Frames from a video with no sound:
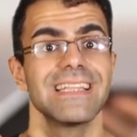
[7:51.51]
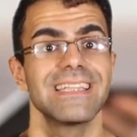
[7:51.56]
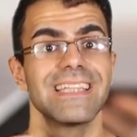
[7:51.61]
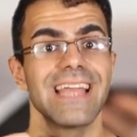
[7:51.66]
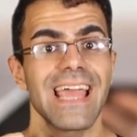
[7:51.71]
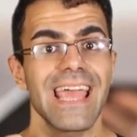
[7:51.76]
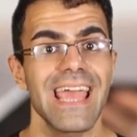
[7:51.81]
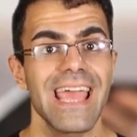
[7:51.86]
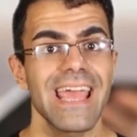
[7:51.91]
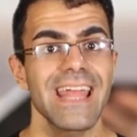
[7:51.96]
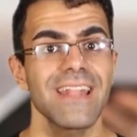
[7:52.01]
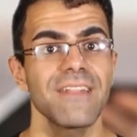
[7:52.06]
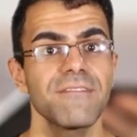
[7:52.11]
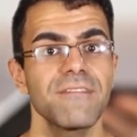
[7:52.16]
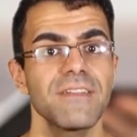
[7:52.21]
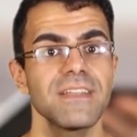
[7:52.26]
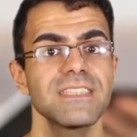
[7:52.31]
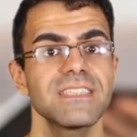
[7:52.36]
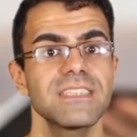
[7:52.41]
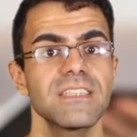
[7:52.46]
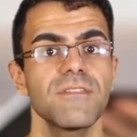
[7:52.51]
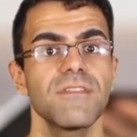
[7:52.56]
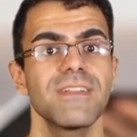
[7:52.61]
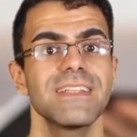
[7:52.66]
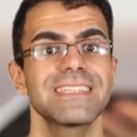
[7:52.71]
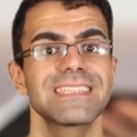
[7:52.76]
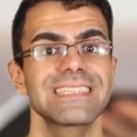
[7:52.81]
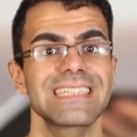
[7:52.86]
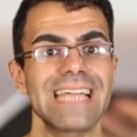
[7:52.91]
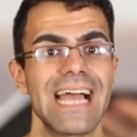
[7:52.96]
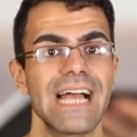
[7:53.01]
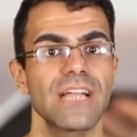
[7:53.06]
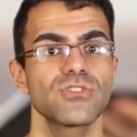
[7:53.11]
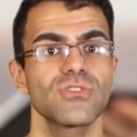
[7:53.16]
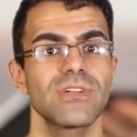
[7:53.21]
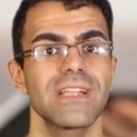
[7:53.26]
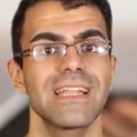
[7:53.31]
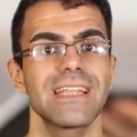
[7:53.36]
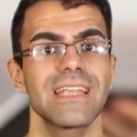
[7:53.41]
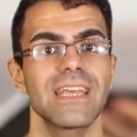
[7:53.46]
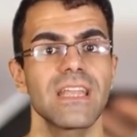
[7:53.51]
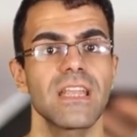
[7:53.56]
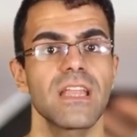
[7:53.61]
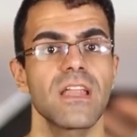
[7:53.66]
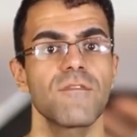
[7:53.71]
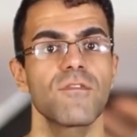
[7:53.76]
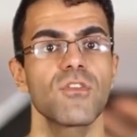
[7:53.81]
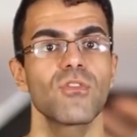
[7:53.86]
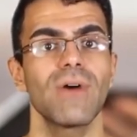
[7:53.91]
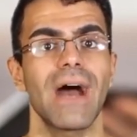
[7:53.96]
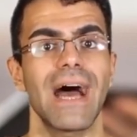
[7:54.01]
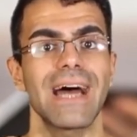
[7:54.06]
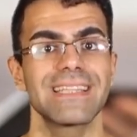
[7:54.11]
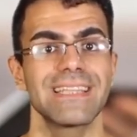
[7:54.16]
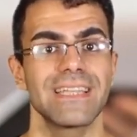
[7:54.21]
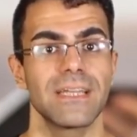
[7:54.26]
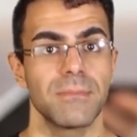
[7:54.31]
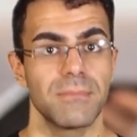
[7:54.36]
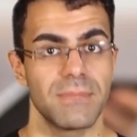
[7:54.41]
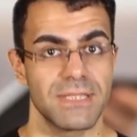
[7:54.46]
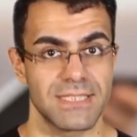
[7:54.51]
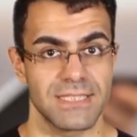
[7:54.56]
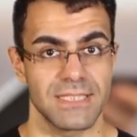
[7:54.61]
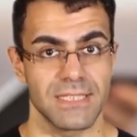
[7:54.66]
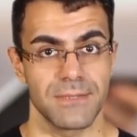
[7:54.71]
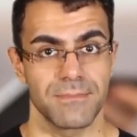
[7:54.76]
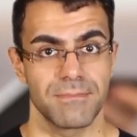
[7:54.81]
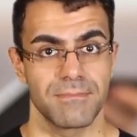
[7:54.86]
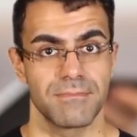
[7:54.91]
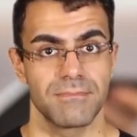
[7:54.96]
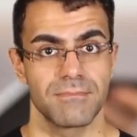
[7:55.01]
the NVC will schedule an interview at the embassy.